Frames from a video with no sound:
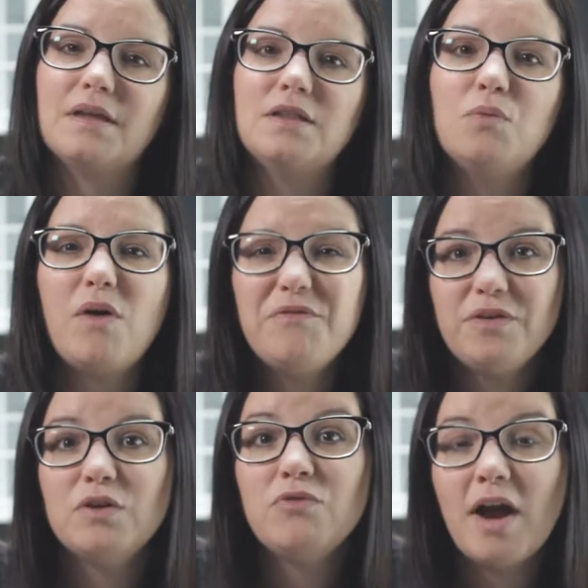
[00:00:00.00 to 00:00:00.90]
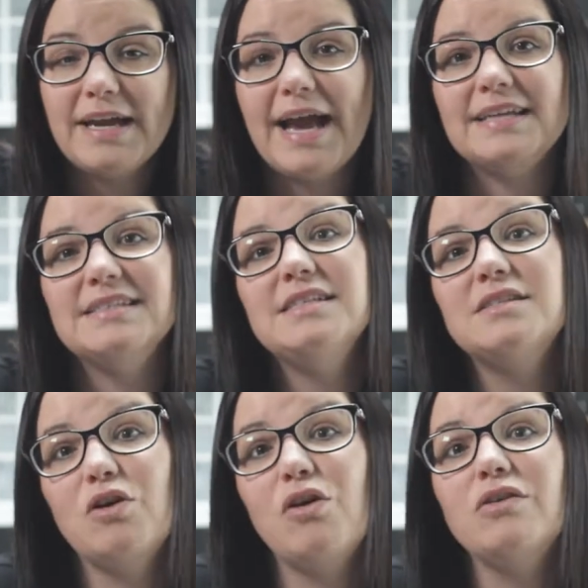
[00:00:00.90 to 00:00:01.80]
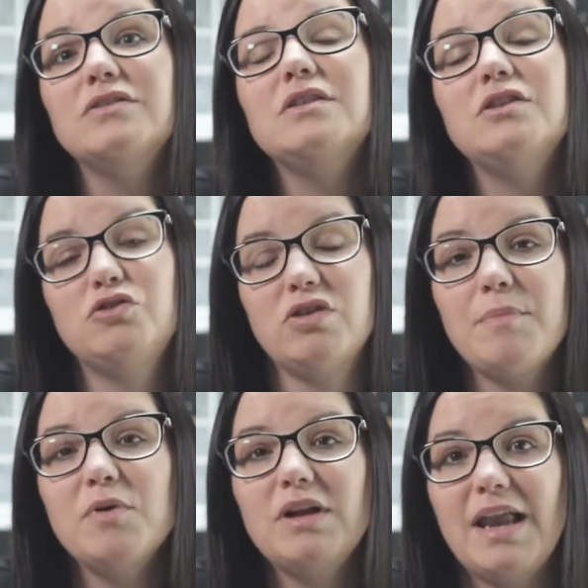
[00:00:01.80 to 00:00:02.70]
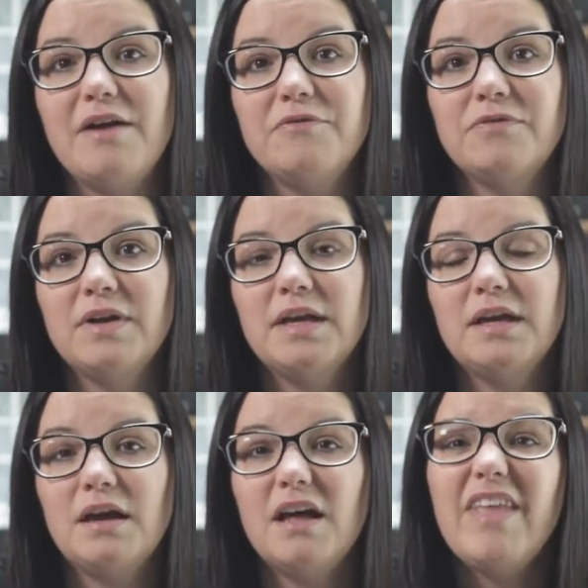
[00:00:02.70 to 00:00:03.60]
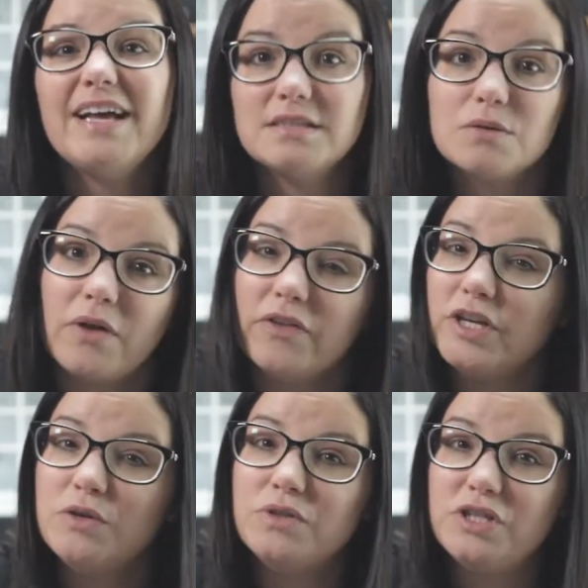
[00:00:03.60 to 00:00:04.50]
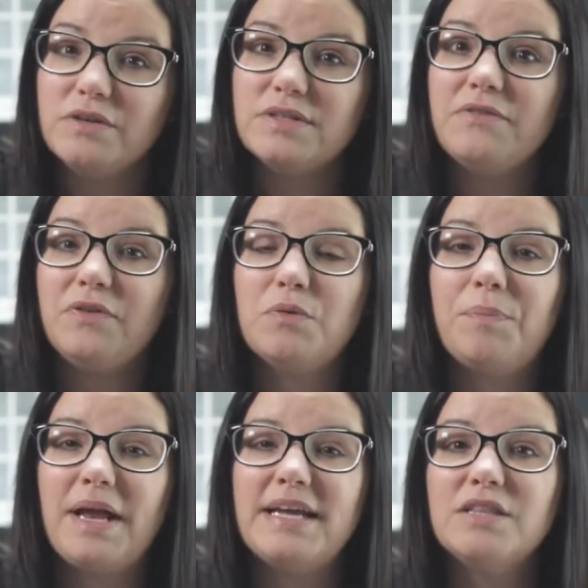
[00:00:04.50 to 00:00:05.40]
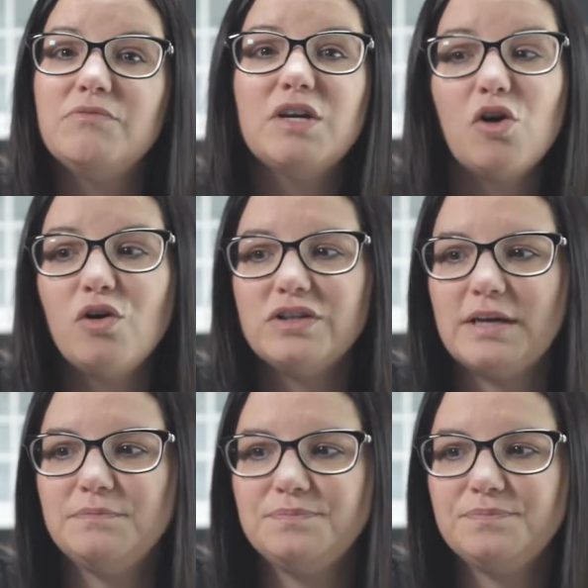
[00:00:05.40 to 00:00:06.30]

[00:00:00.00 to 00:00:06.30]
The one for your right hand is called the treble clef, and that's the one that you would use if you were playing the recorder.